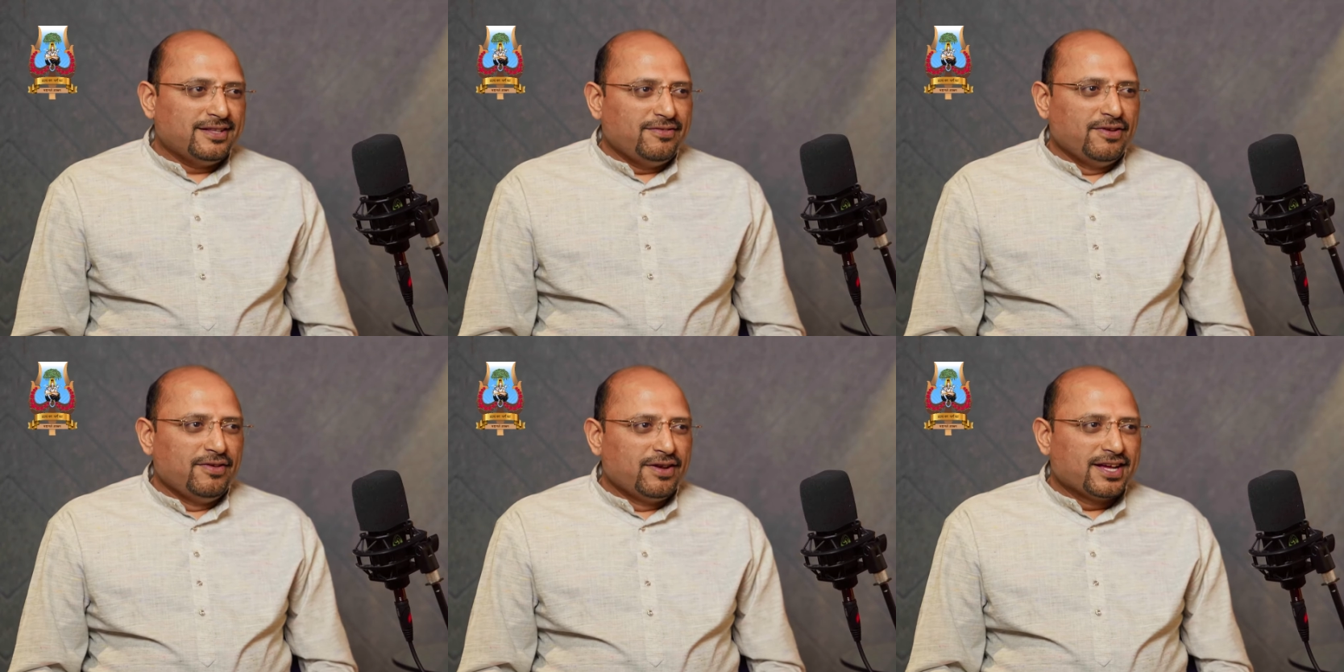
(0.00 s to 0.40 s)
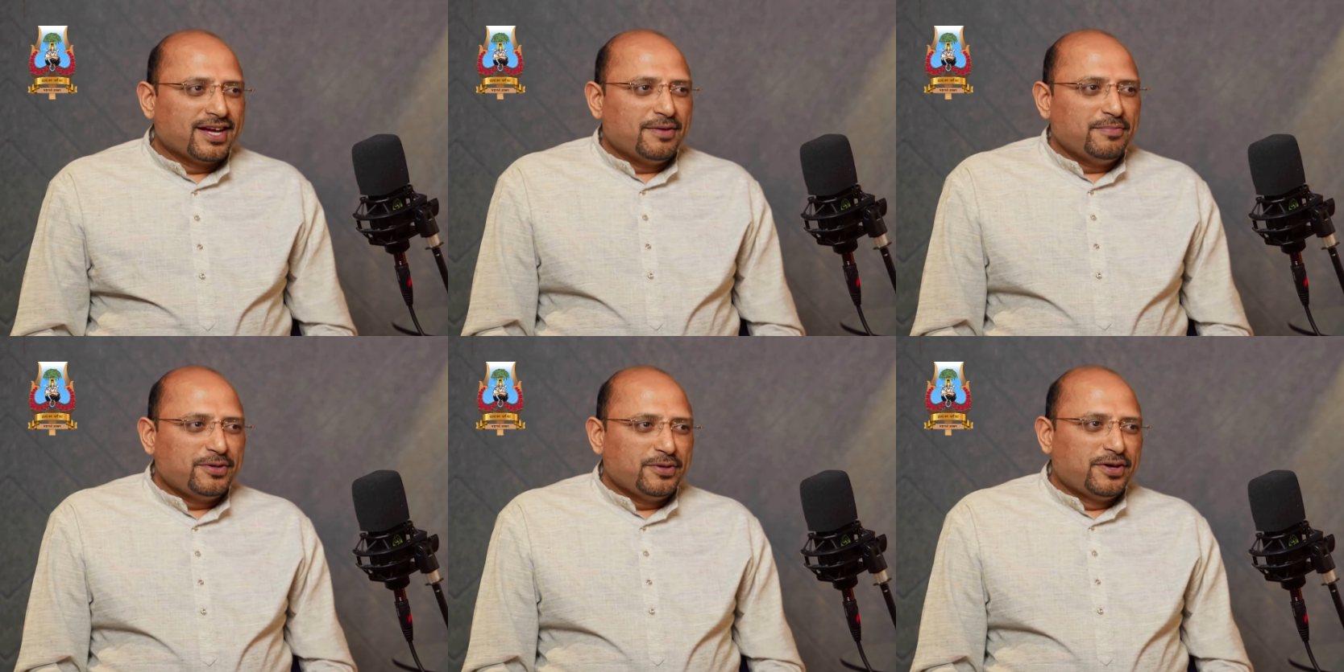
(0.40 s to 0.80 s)
we will
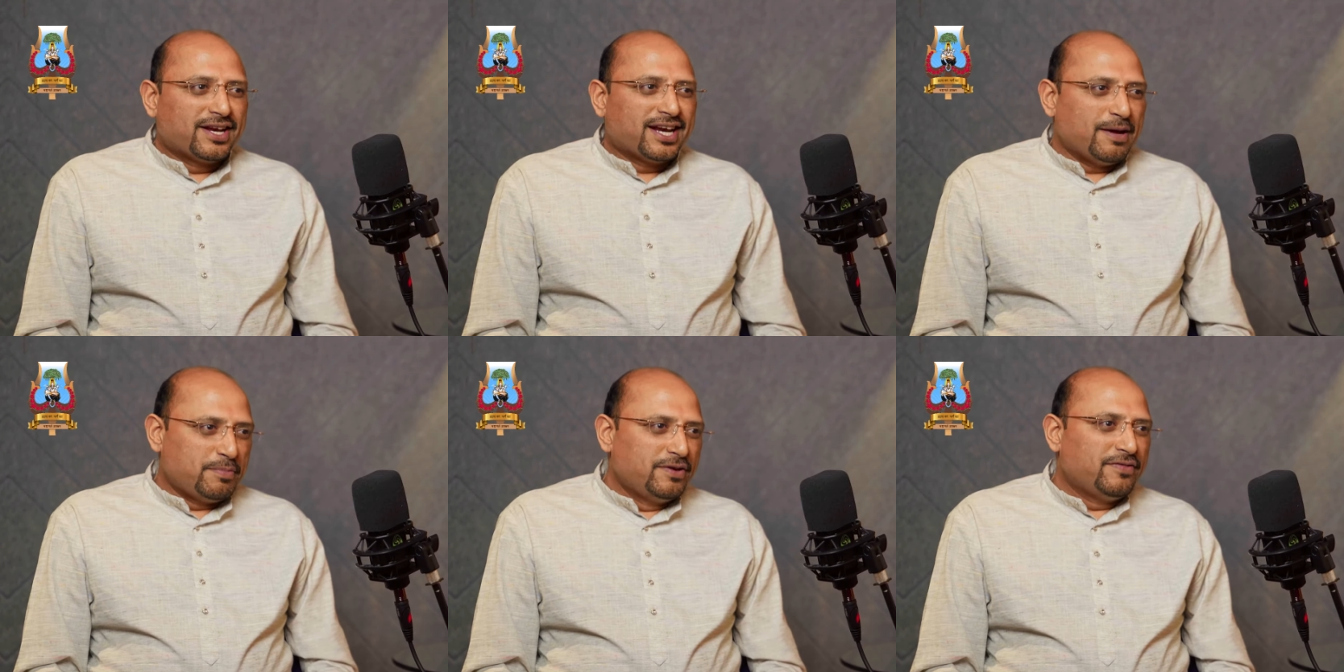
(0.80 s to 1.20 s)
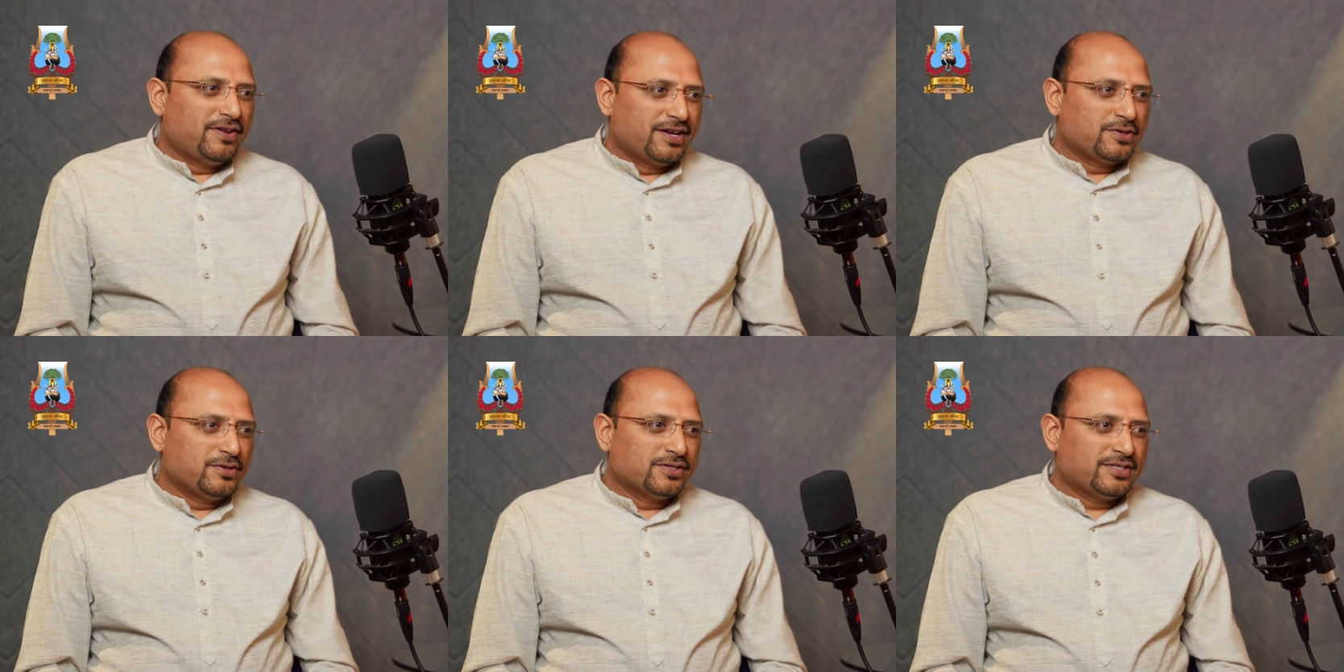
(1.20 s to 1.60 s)
come to a rapid
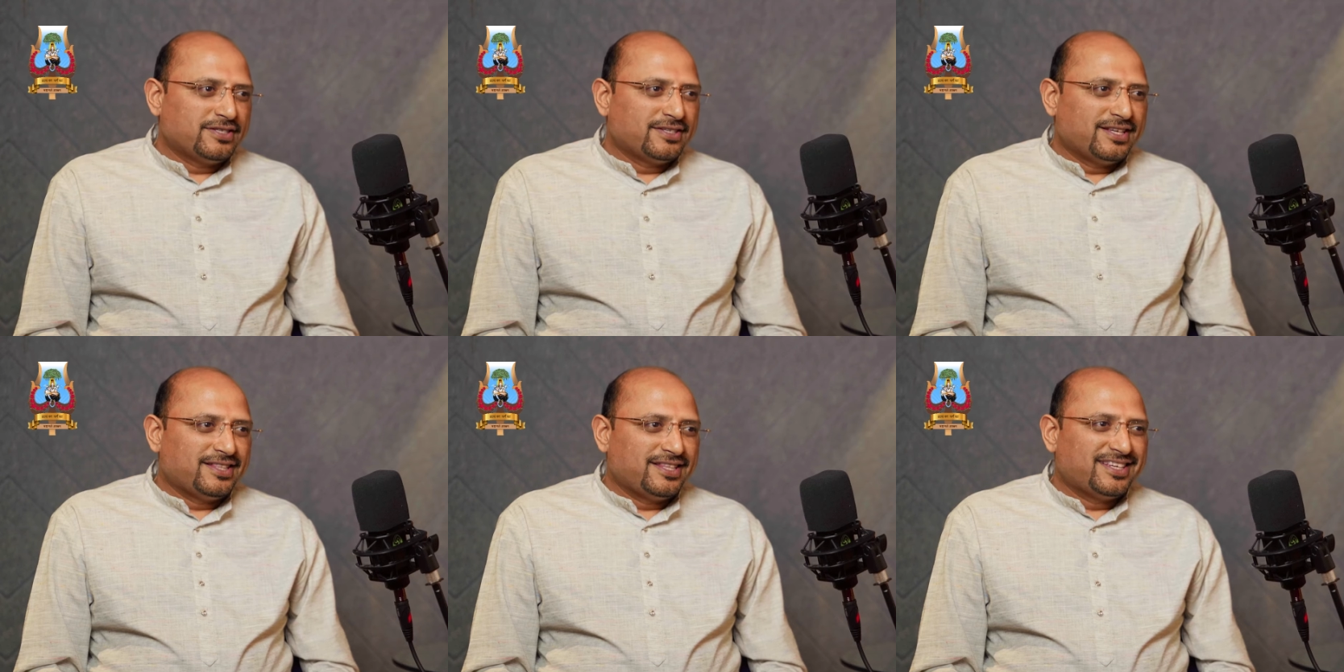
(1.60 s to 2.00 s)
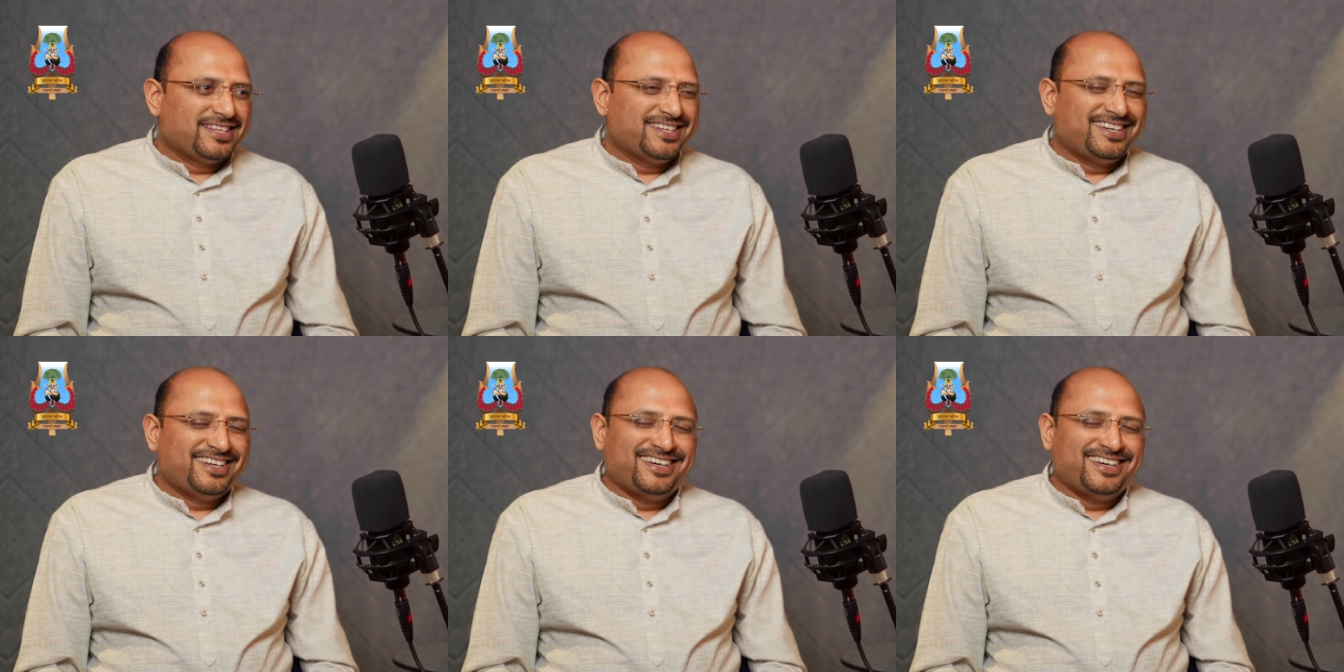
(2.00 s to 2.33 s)
fire question. I think